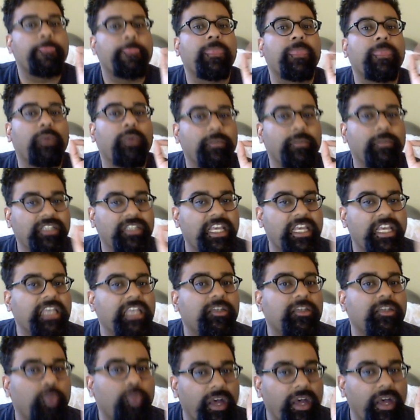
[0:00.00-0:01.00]
What I'm saying
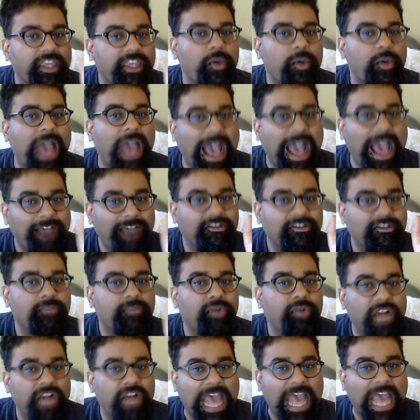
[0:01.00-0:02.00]
is, while you have to
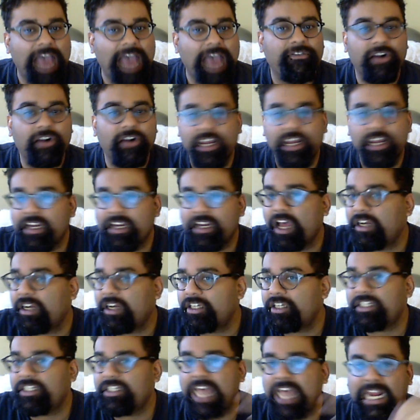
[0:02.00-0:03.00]
put effort into
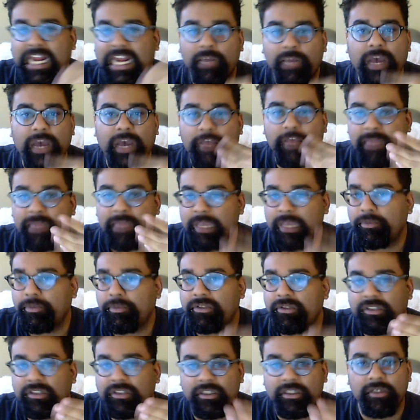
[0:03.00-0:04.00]
understanding why
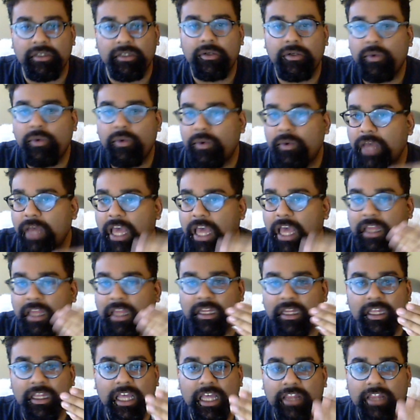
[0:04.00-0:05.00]
people do
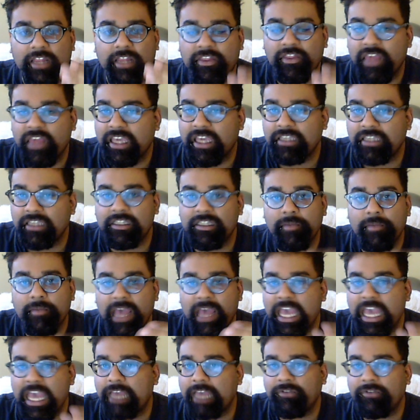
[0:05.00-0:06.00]
things and
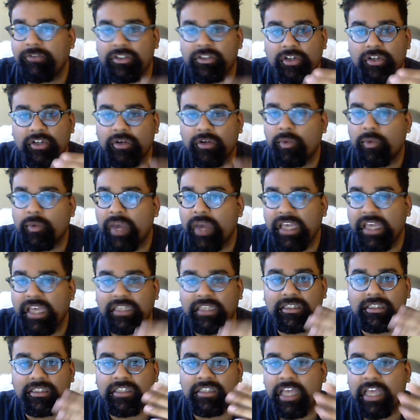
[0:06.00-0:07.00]
behave in certain
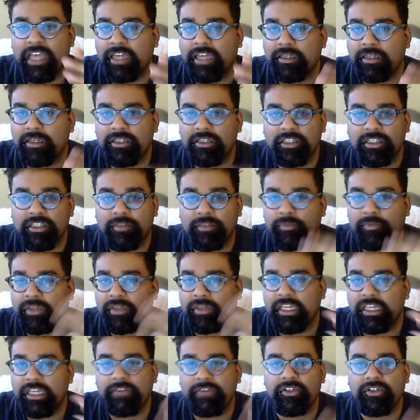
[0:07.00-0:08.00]
ways and just
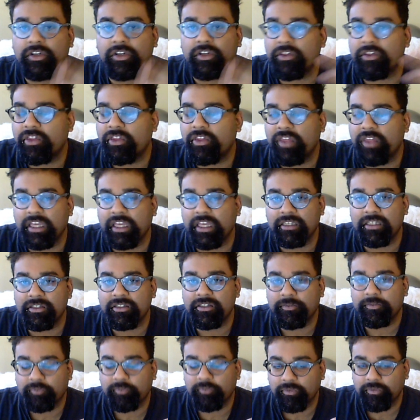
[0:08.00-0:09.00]
believe certain
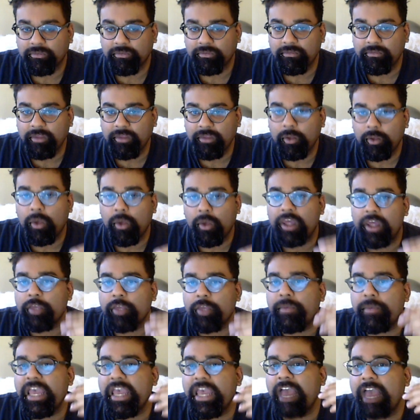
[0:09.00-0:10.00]
things, while you
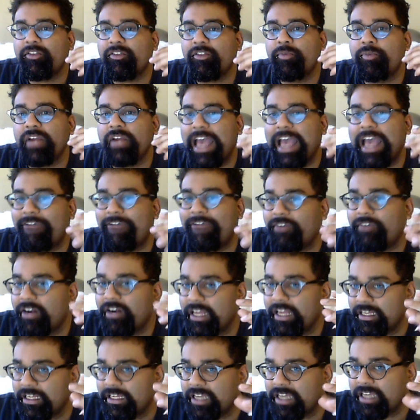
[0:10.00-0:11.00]
may have to put
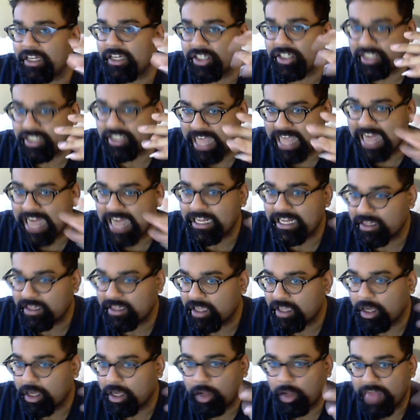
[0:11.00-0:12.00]
effort into
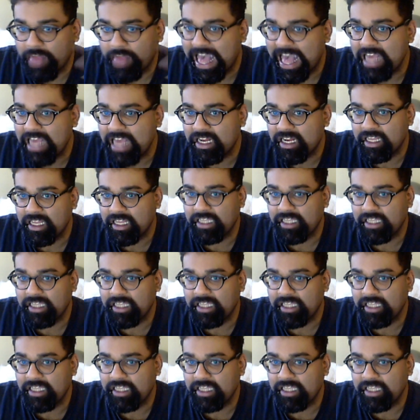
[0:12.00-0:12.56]
understanding all that,